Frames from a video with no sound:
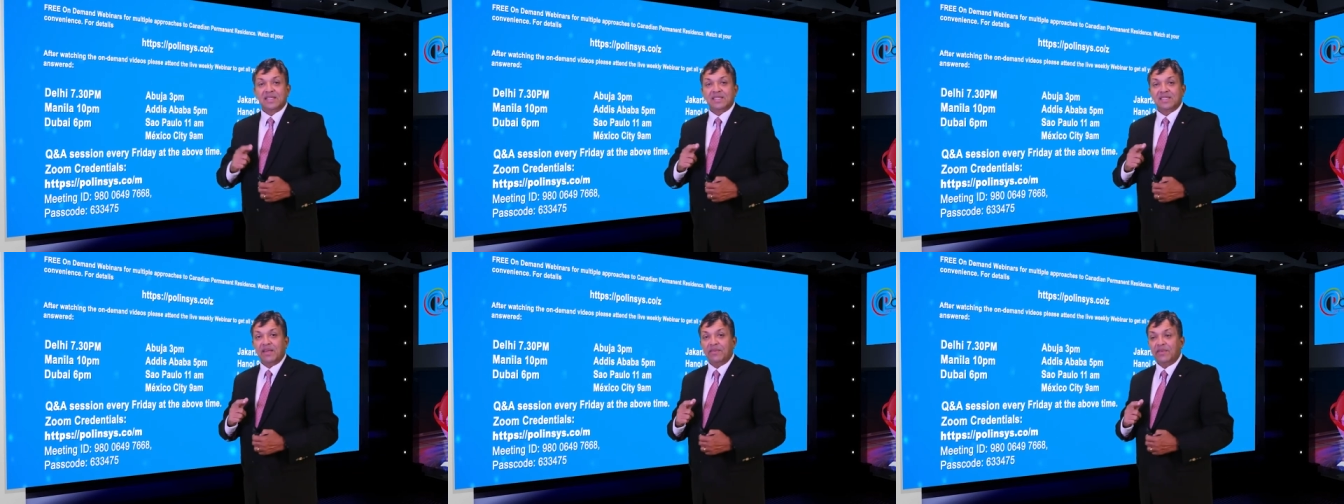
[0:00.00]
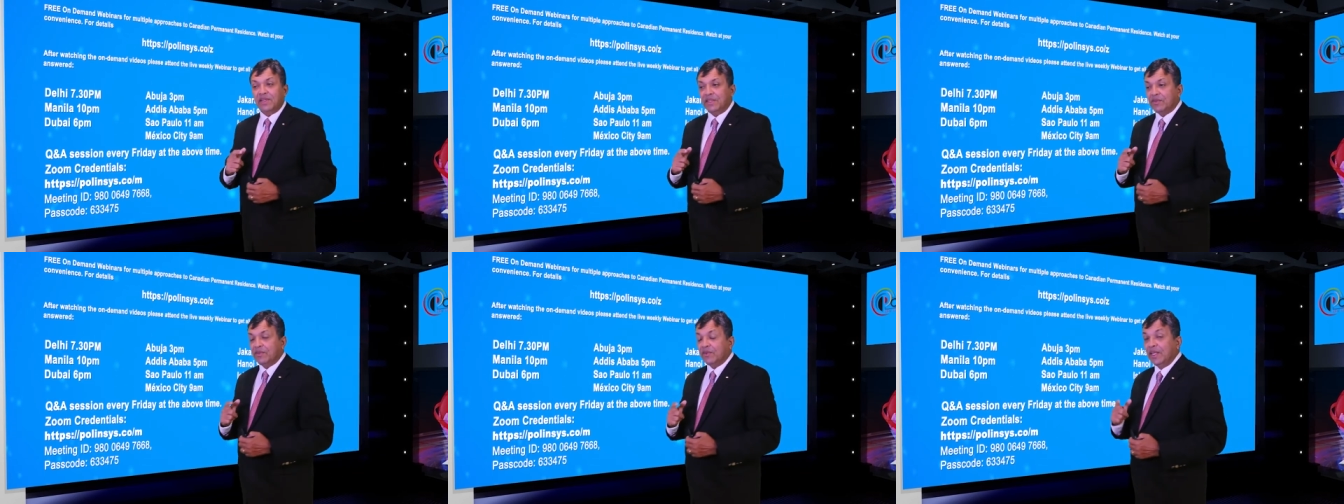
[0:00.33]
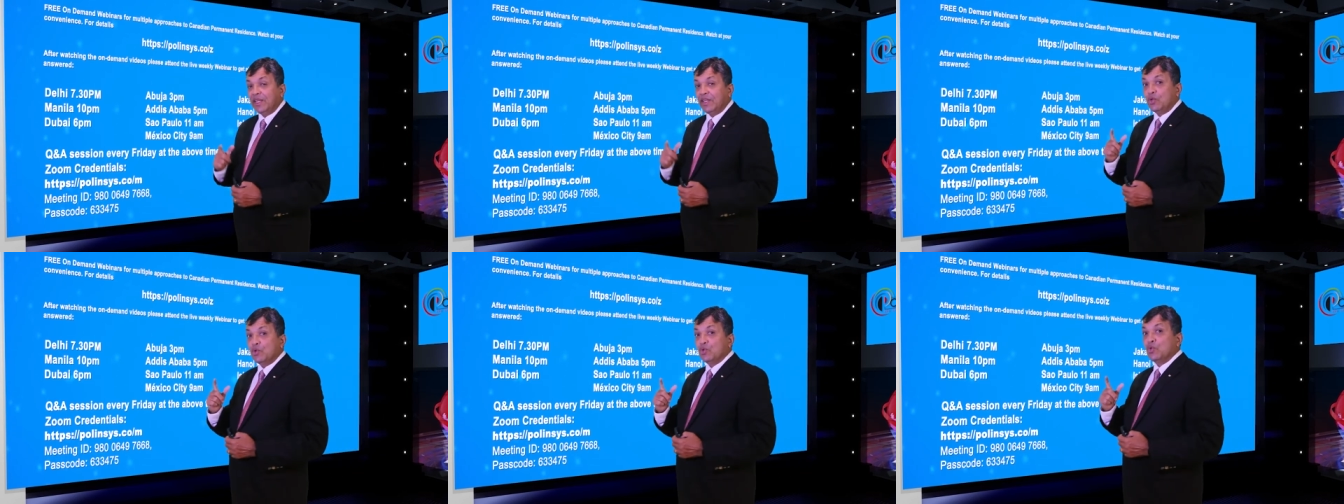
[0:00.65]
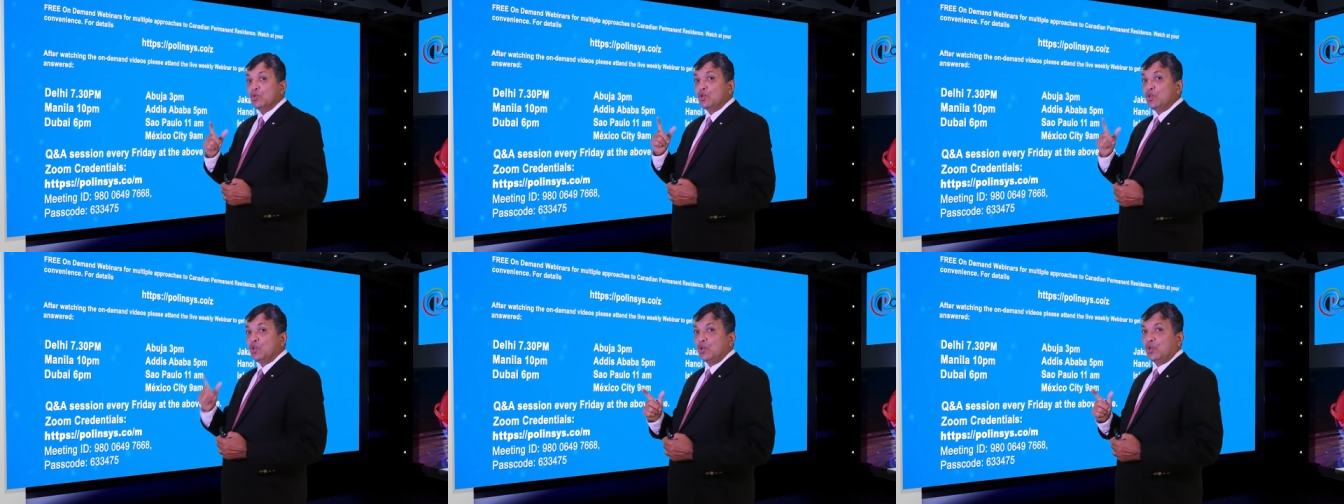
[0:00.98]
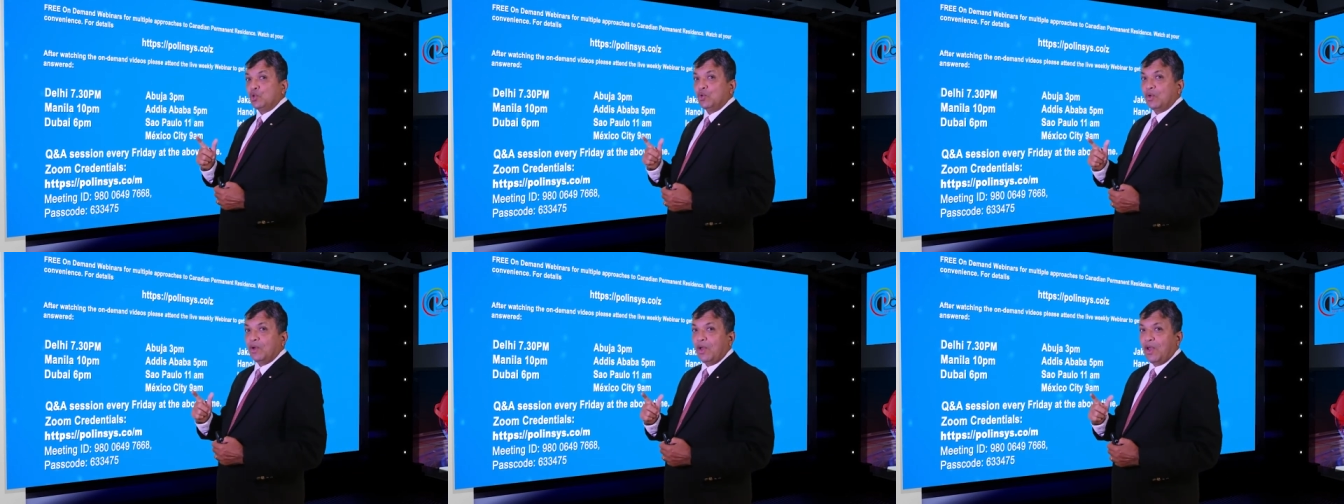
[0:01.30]

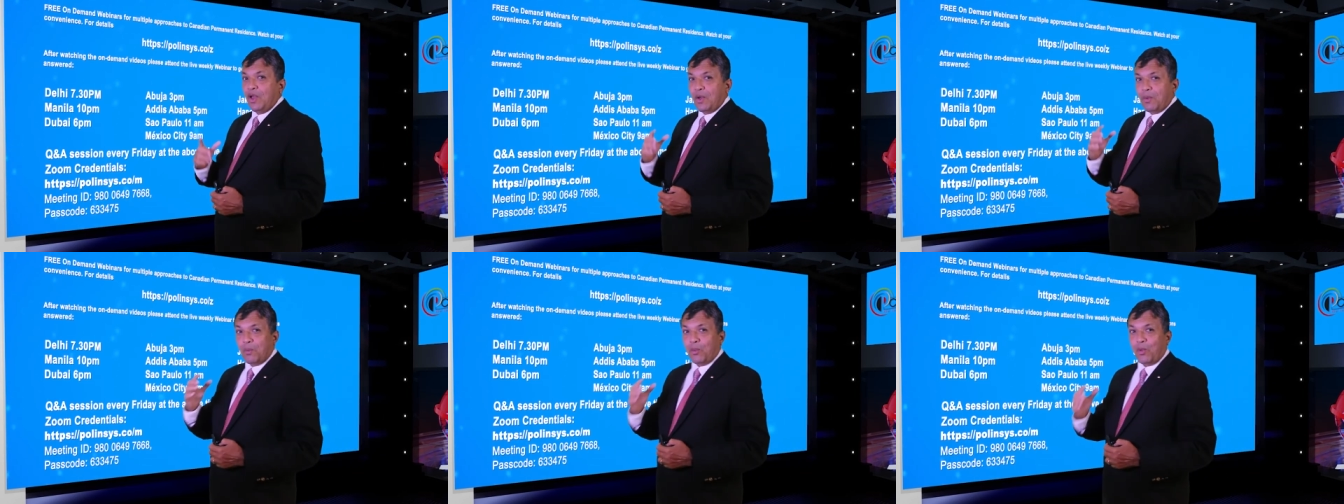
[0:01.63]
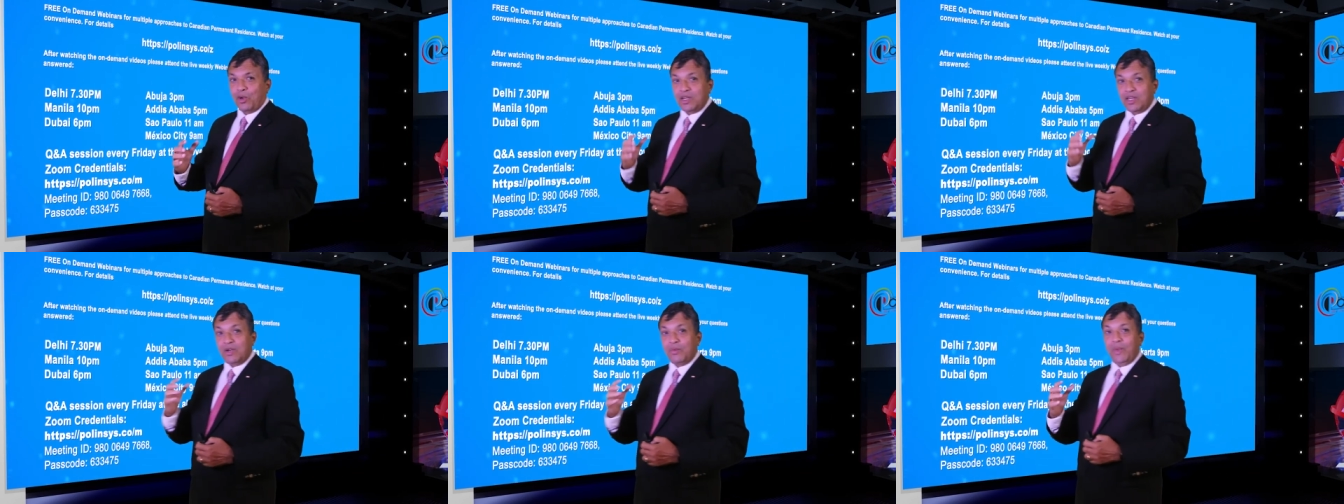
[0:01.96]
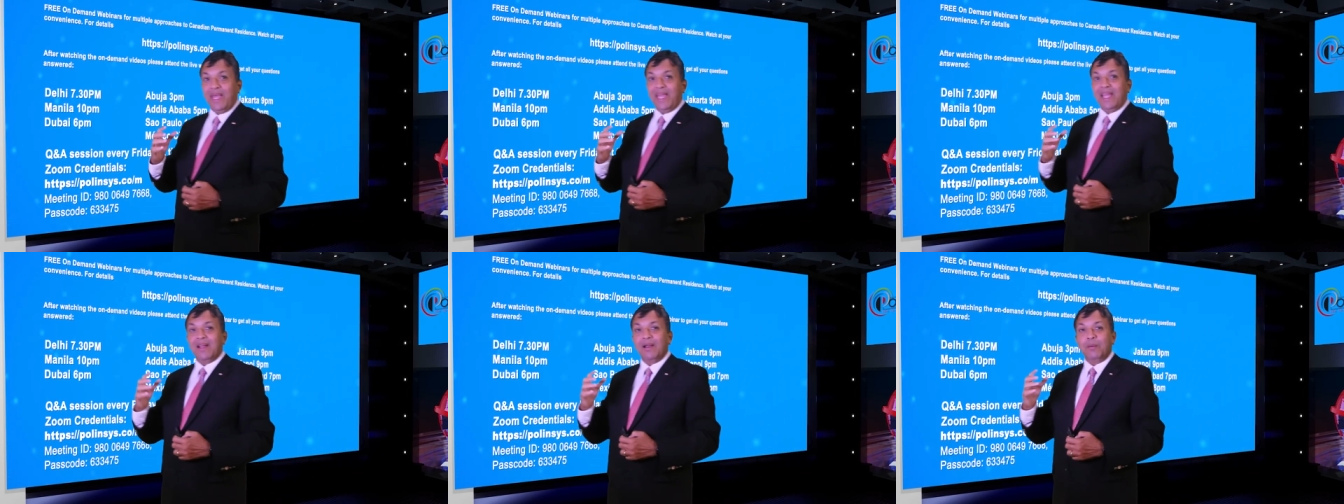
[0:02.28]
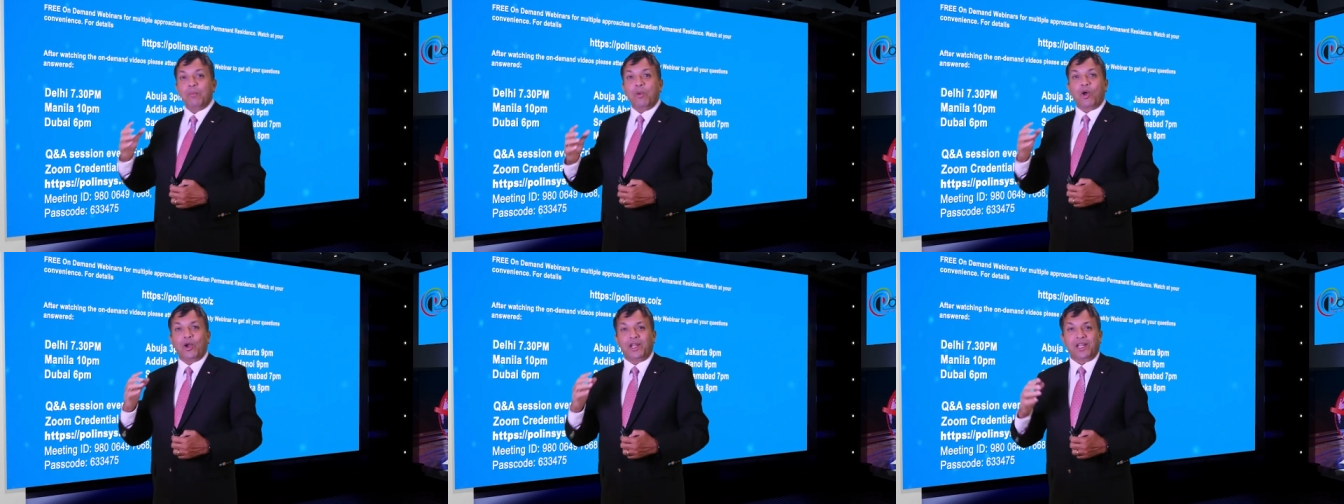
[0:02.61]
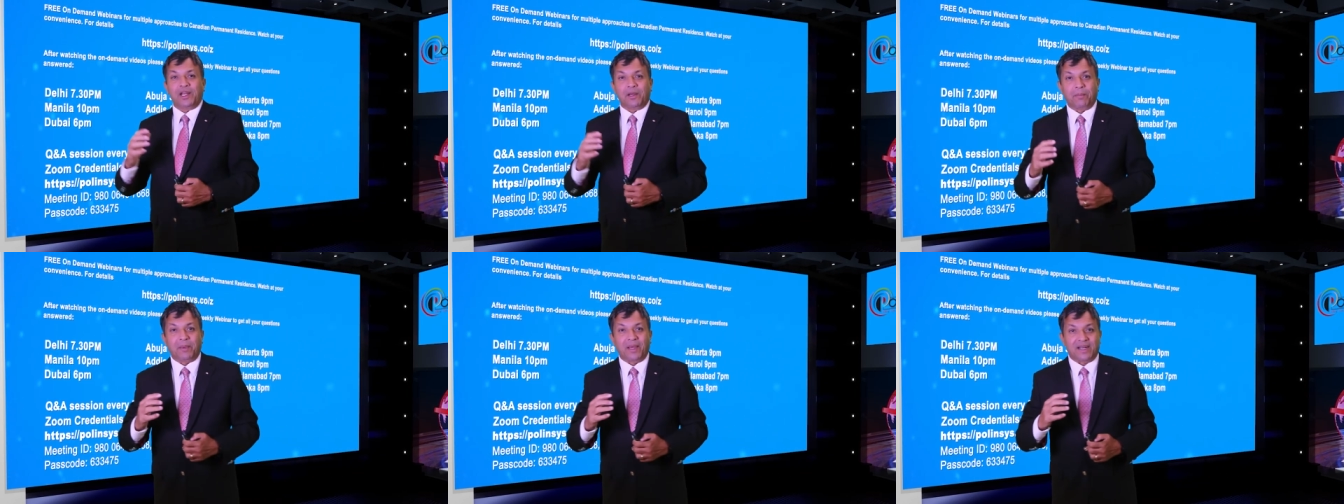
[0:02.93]
7322. Motor vehicle body
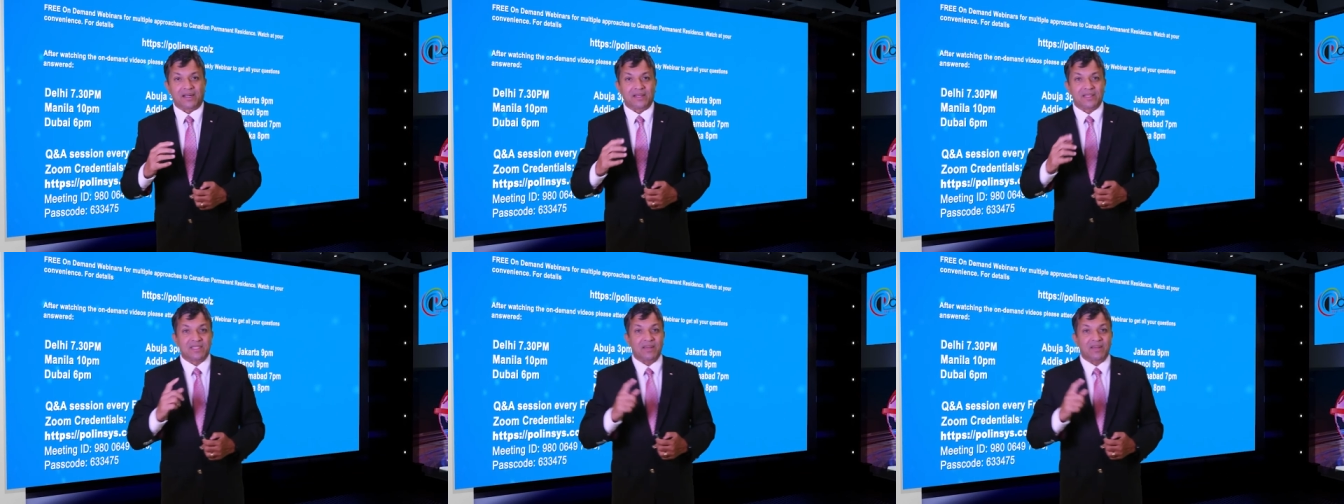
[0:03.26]
repairers.